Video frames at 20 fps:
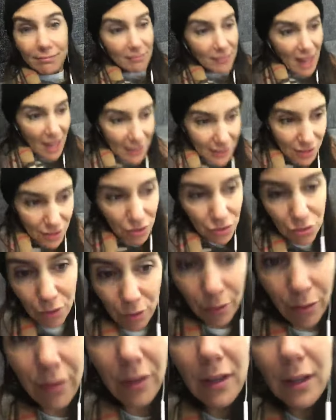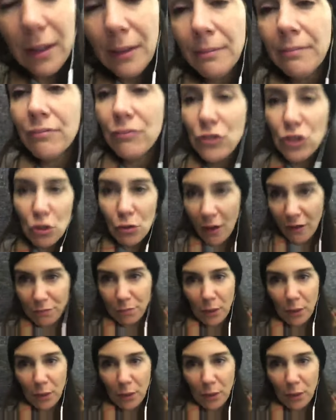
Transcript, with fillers: That is the truth. You have